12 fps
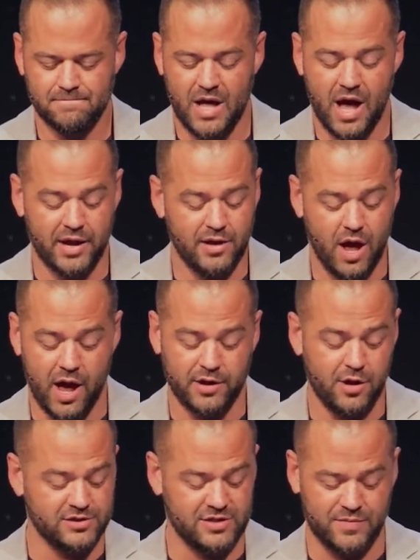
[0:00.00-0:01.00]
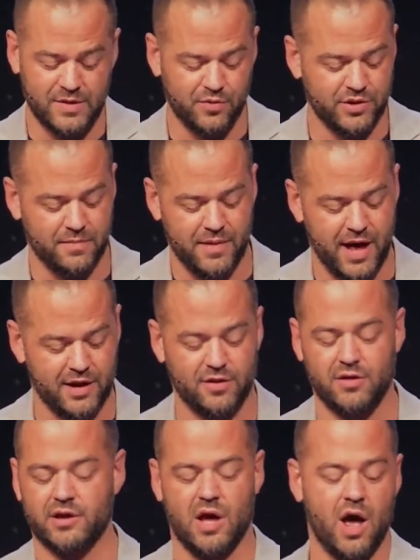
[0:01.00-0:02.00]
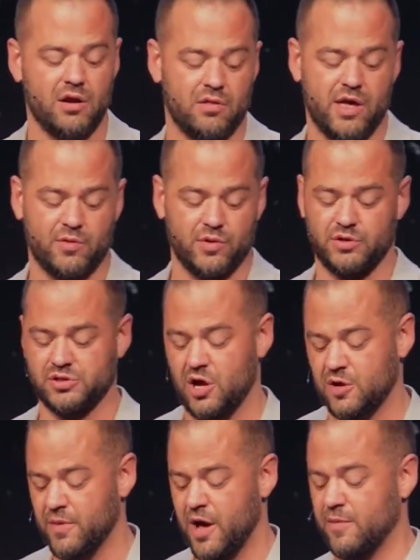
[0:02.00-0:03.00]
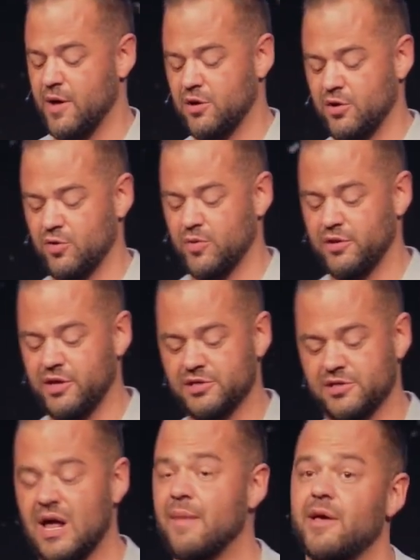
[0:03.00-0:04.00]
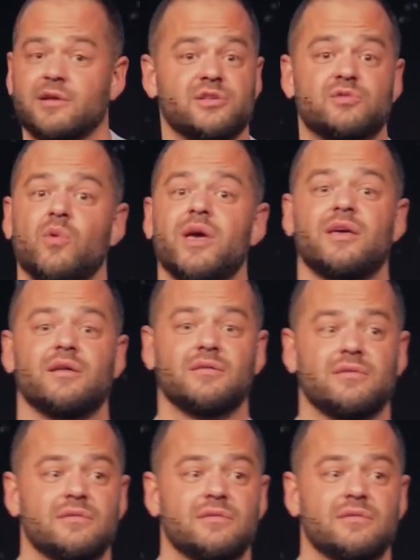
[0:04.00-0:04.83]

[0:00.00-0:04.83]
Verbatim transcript: I, I know some people get mad. They're like, I don't like when you talk bad about other religions. I'm like, just wait.